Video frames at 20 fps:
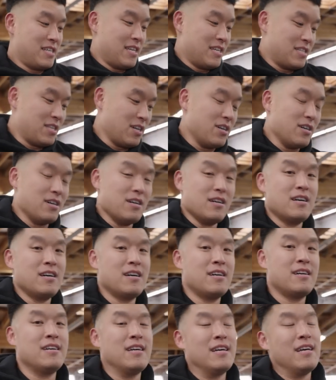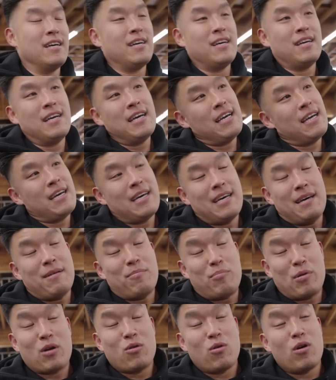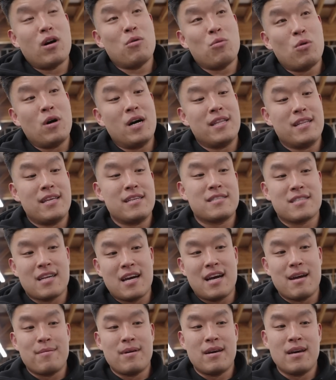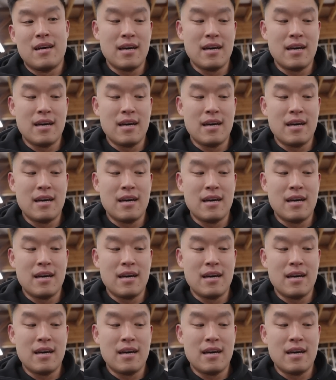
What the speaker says: So, brick wall won this time.